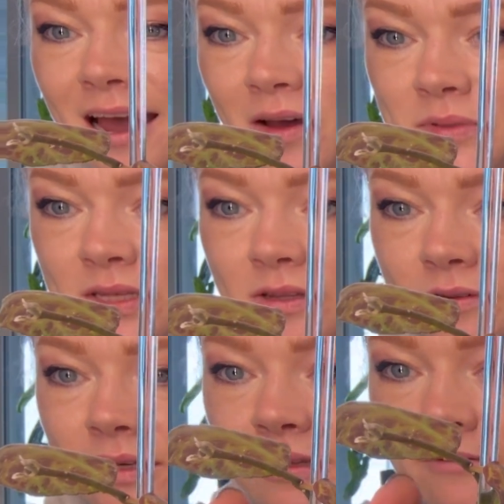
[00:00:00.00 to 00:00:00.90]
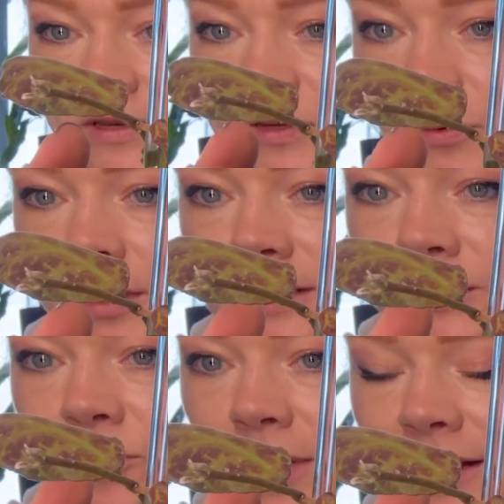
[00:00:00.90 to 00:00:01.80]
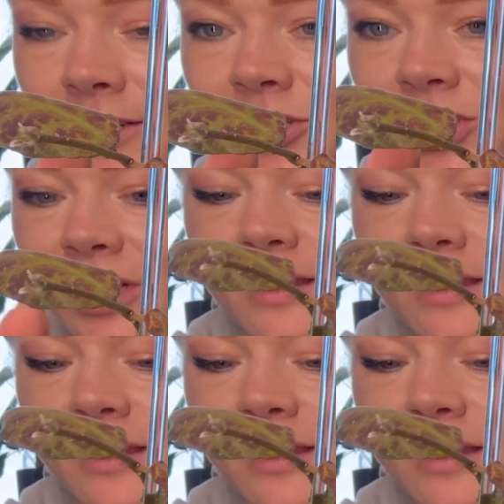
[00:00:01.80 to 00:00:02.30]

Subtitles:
absolutely love this Hoya so much.